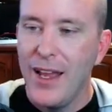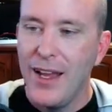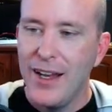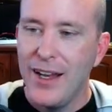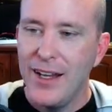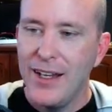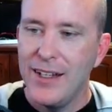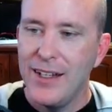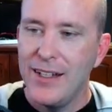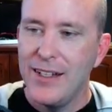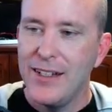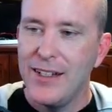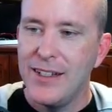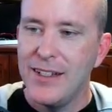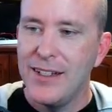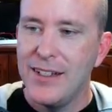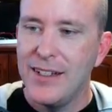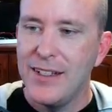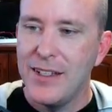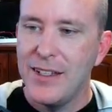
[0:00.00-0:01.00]

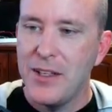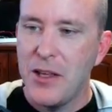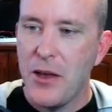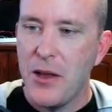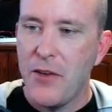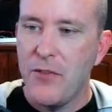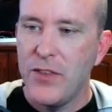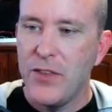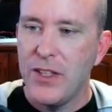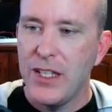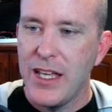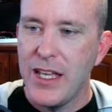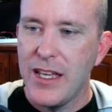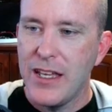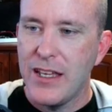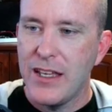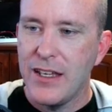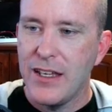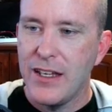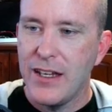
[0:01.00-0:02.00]
I feel
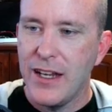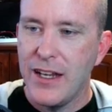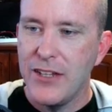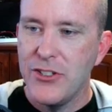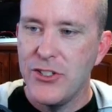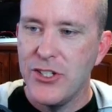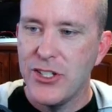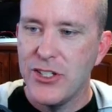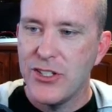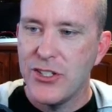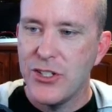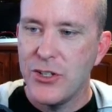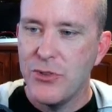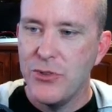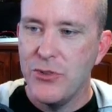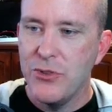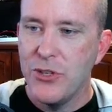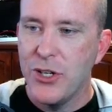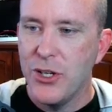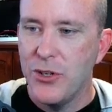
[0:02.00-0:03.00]
like I just showed
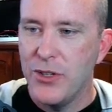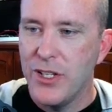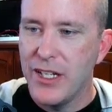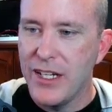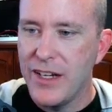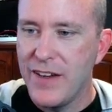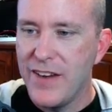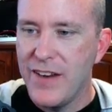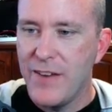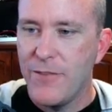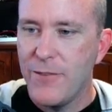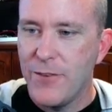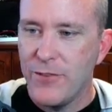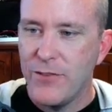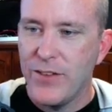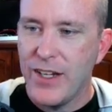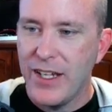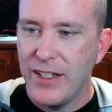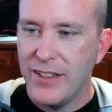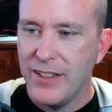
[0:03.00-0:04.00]
you code in a different
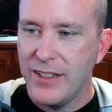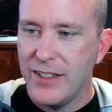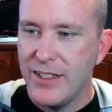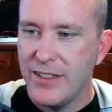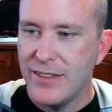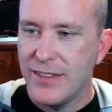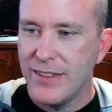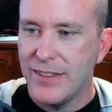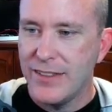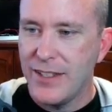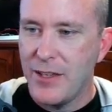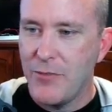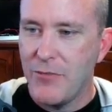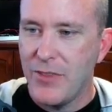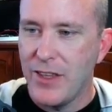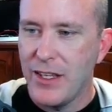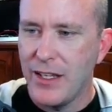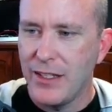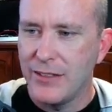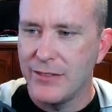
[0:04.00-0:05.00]
file that does the same
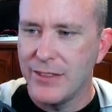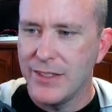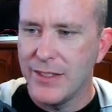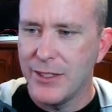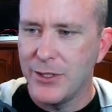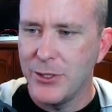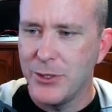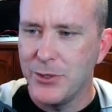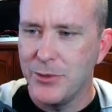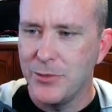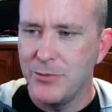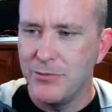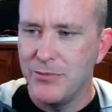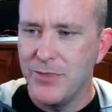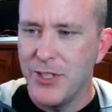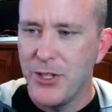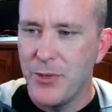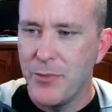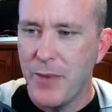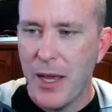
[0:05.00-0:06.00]
thing. So
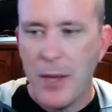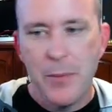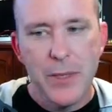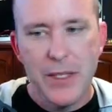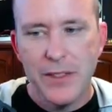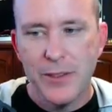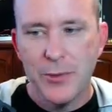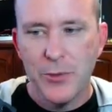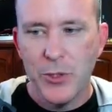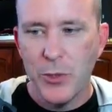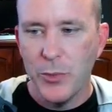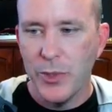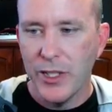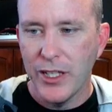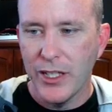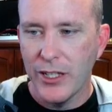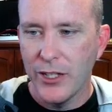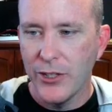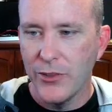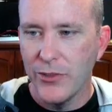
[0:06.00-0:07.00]
there might be some
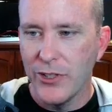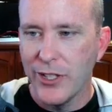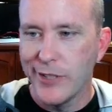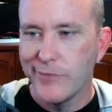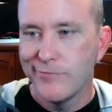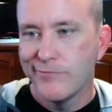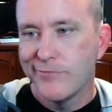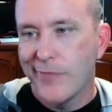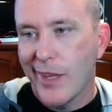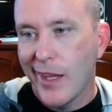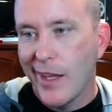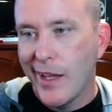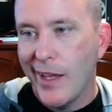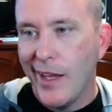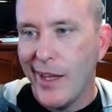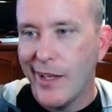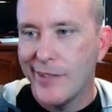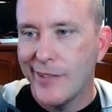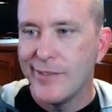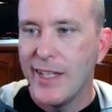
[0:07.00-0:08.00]
duplicate code there.
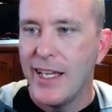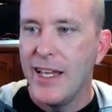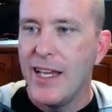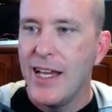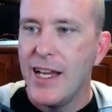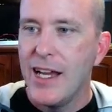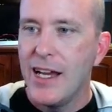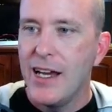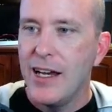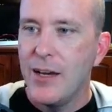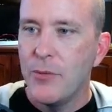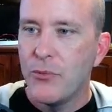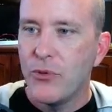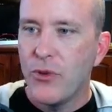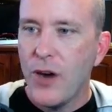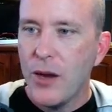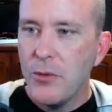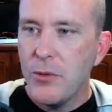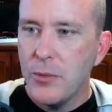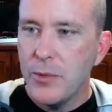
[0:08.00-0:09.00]
Yeah,
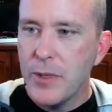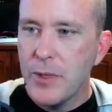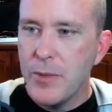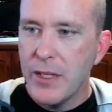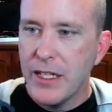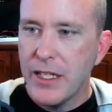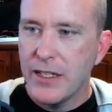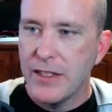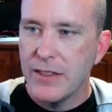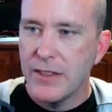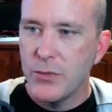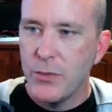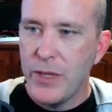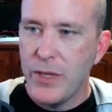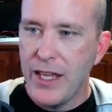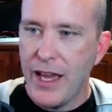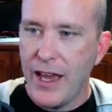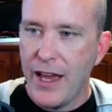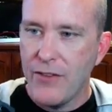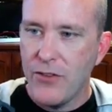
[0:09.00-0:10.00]
probably because
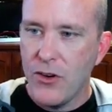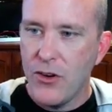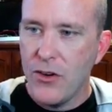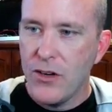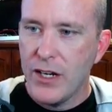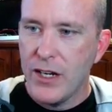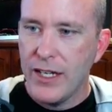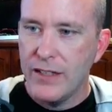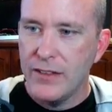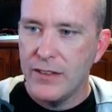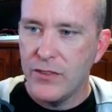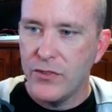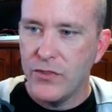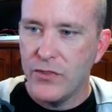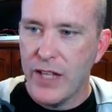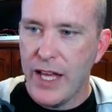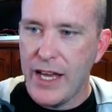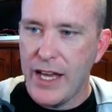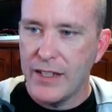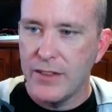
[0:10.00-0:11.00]
we have all kinds of
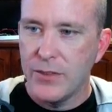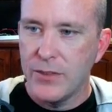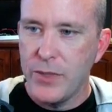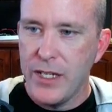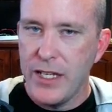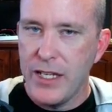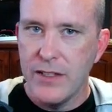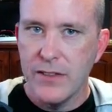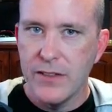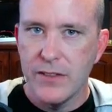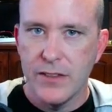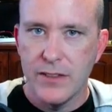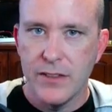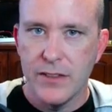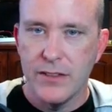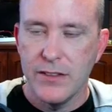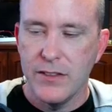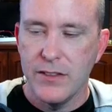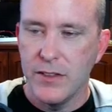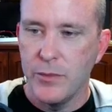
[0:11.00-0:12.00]
flags we need to
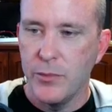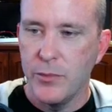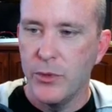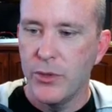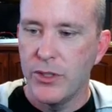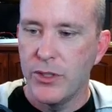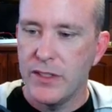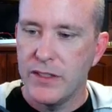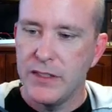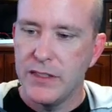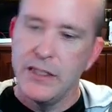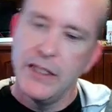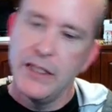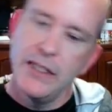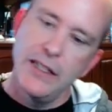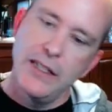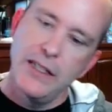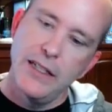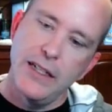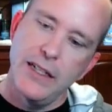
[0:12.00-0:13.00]
support.
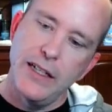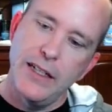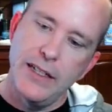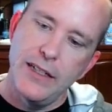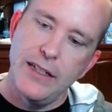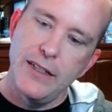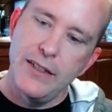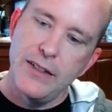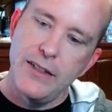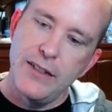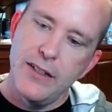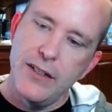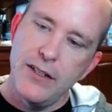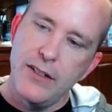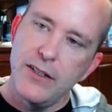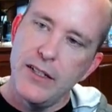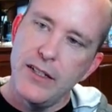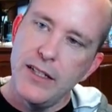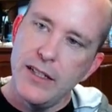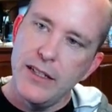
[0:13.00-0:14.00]

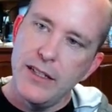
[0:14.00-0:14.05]
There's